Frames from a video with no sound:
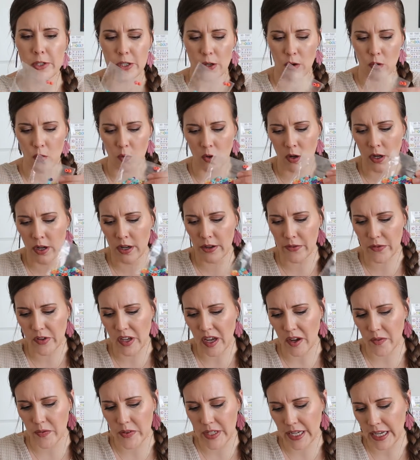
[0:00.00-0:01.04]
So if
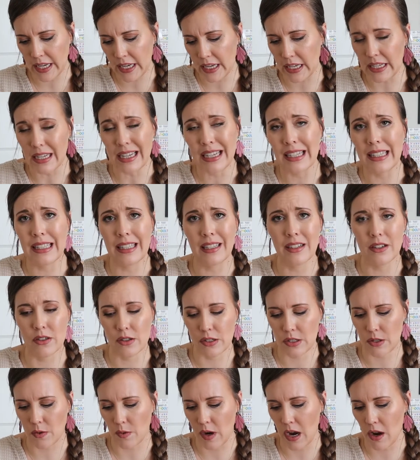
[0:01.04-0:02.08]
you have teeny
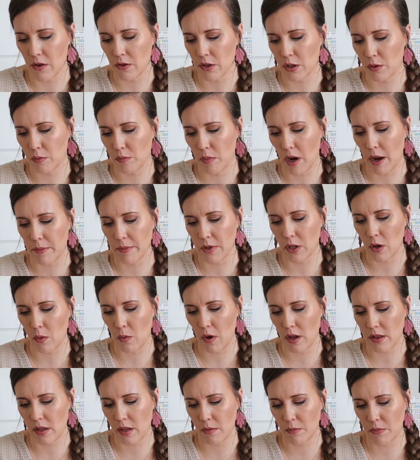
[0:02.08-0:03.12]
littles around, you probably don't
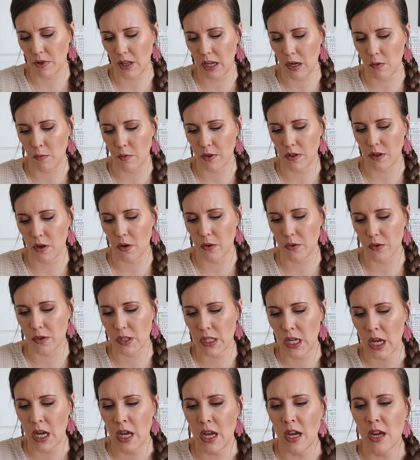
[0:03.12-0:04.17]
want them playing with
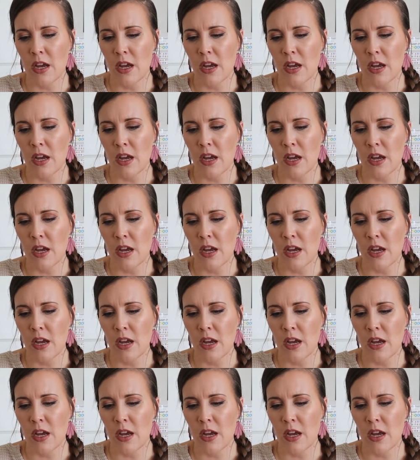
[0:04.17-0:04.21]
those.